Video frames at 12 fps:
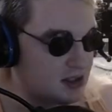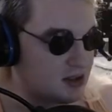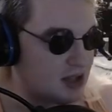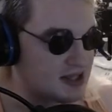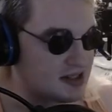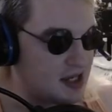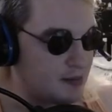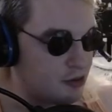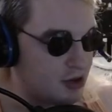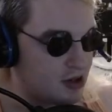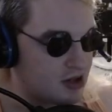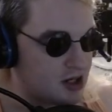The last key
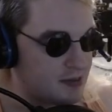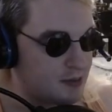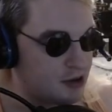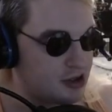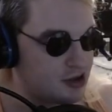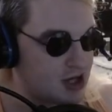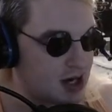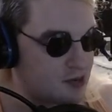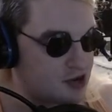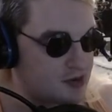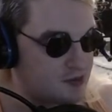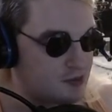point you're going to be putting
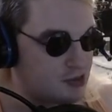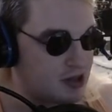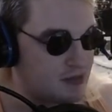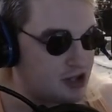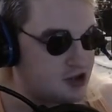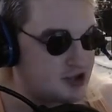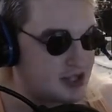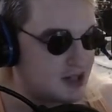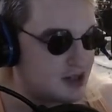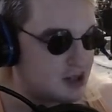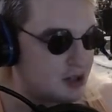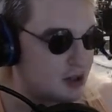jammers pretty much is like
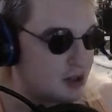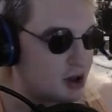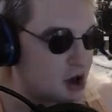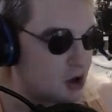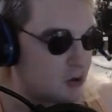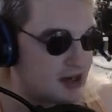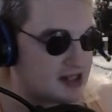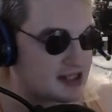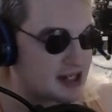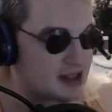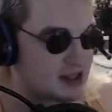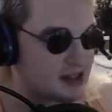hallways
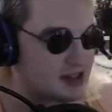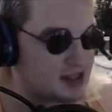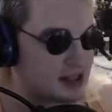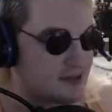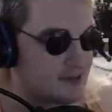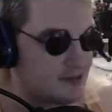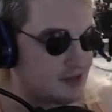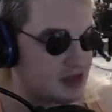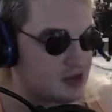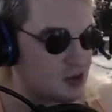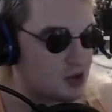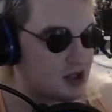like this and
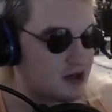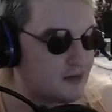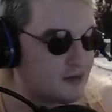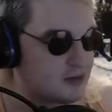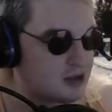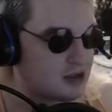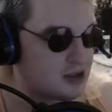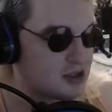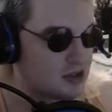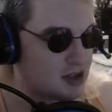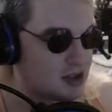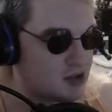sort of
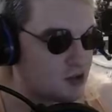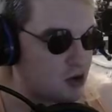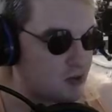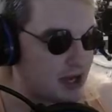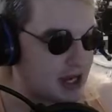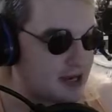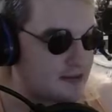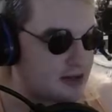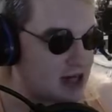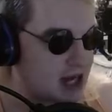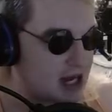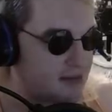
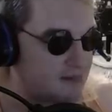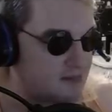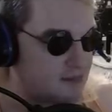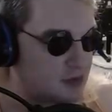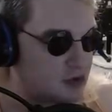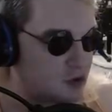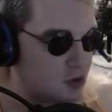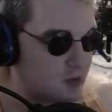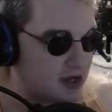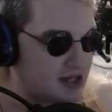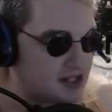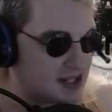not
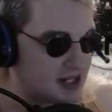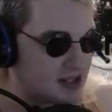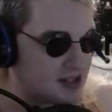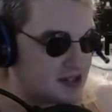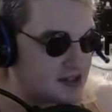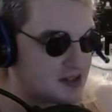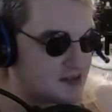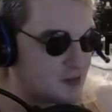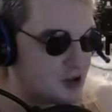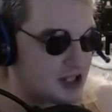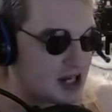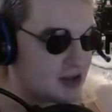doorways like this,
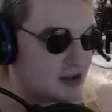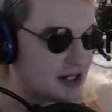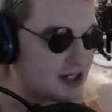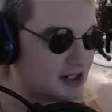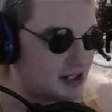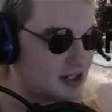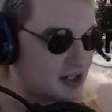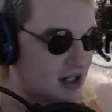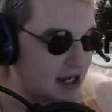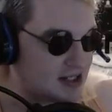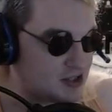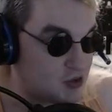where it's kind of like
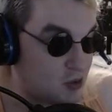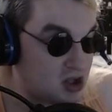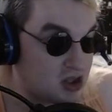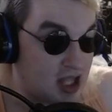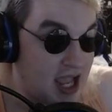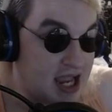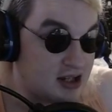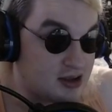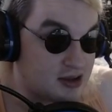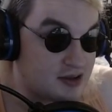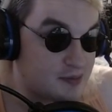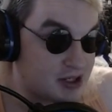it's door
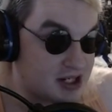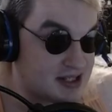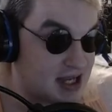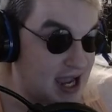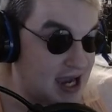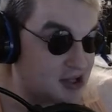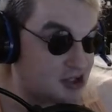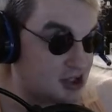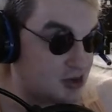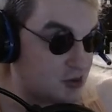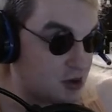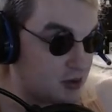length, but it's not actually
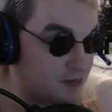a door.